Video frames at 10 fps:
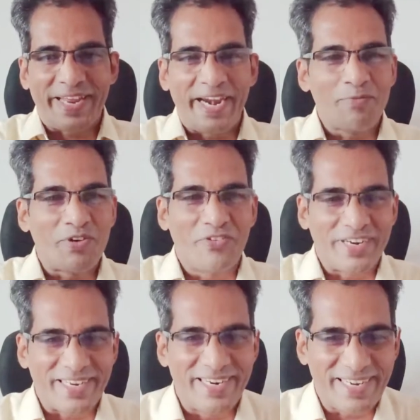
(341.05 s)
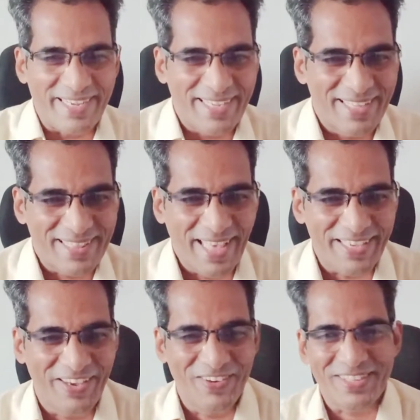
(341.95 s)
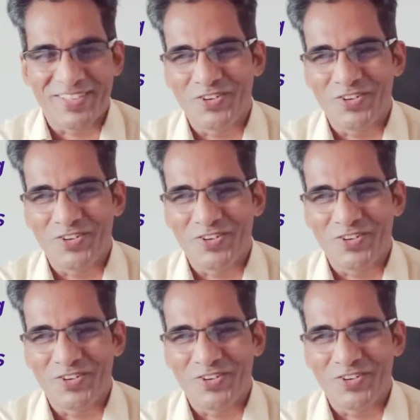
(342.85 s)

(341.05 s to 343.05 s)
academic fraternity. Thank you.